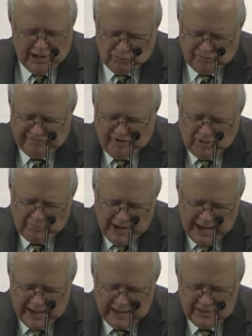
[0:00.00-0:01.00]
I going to follow
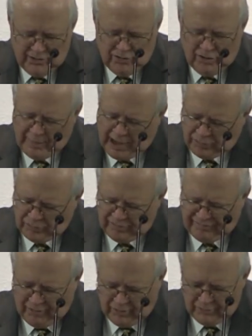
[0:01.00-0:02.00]
man or am I
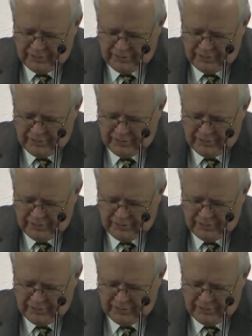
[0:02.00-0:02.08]
going to